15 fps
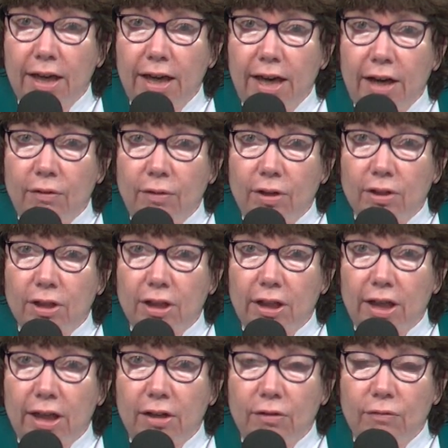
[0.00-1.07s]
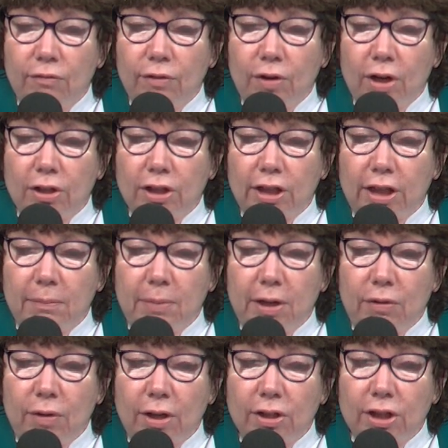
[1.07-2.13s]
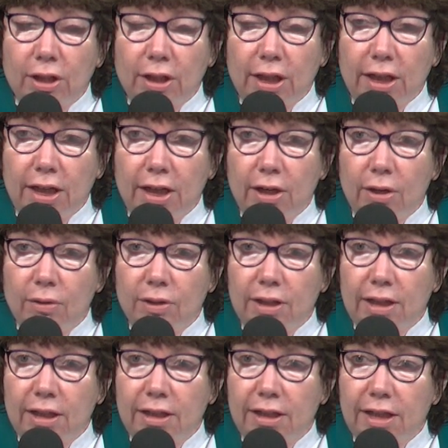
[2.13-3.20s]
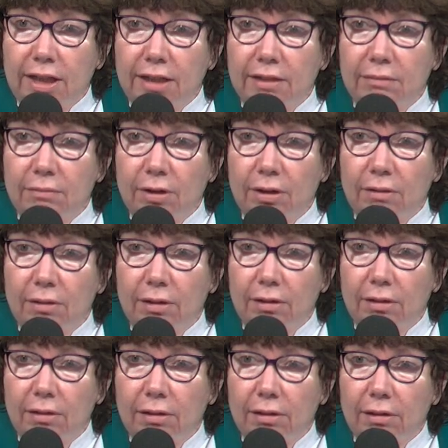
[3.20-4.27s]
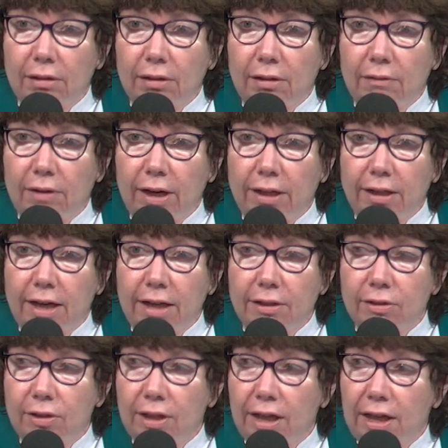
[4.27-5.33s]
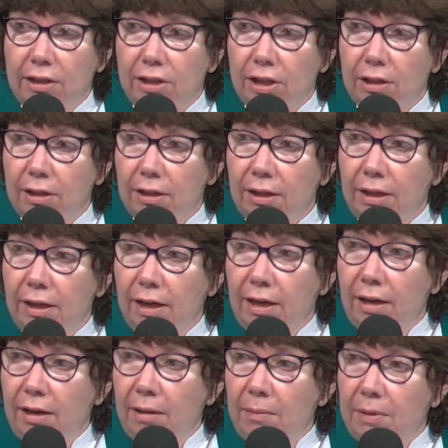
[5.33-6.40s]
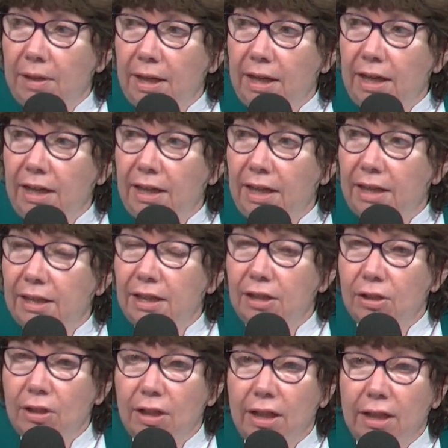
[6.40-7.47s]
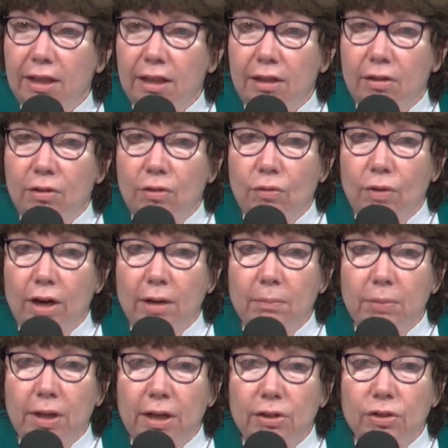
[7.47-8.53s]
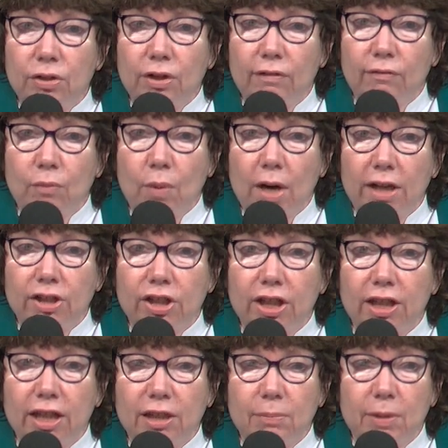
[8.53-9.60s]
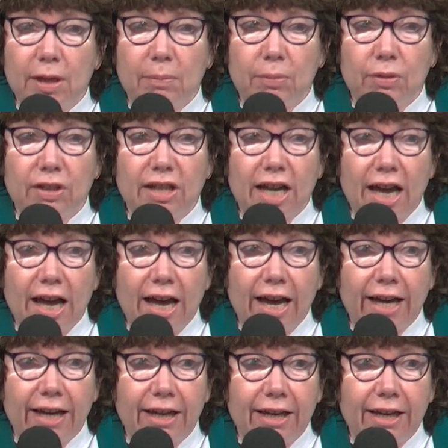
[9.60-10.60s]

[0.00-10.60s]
and grudgingly, grudgingly, begrudgingly, he goes in and says, All right, God's going to get you. Then he thinks he's going to get the great pleasure of watching these people die.